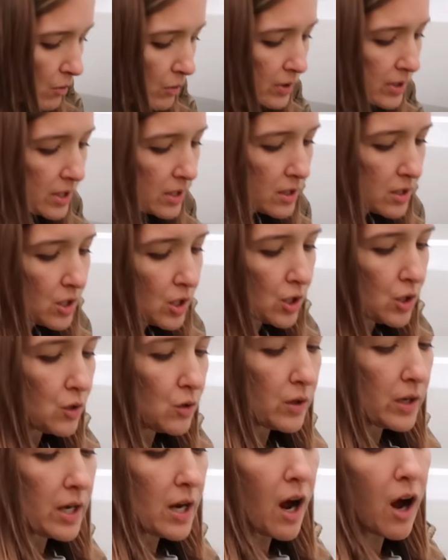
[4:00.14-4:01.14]
What's this
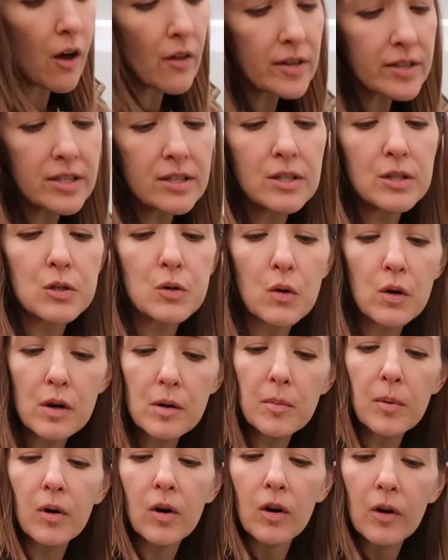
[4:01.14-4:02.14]
cutie? Oh, this is
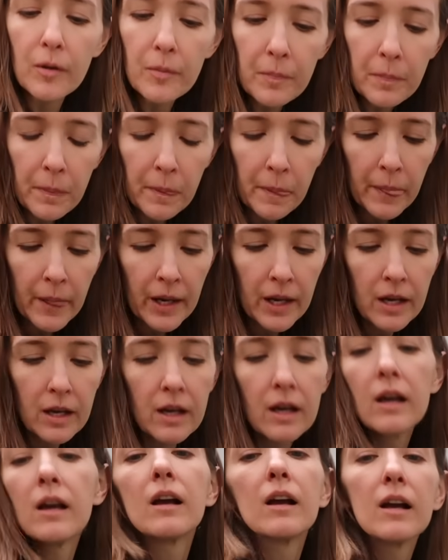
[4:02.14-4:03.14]
adorable.
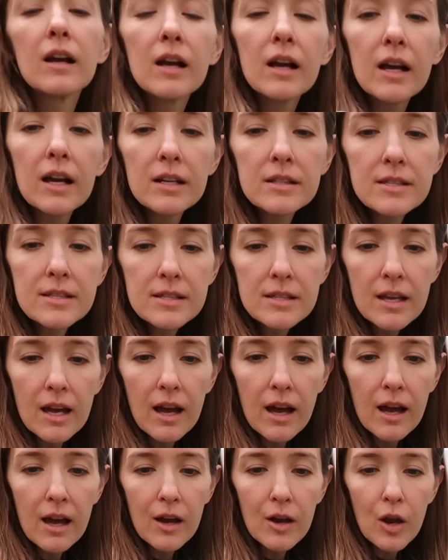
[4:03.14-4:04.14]
It's,
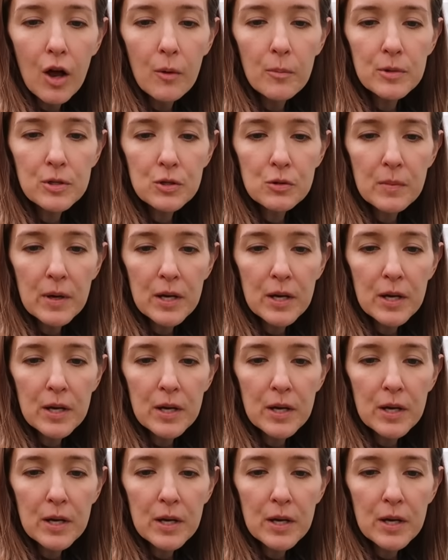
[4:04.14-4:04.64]
it almost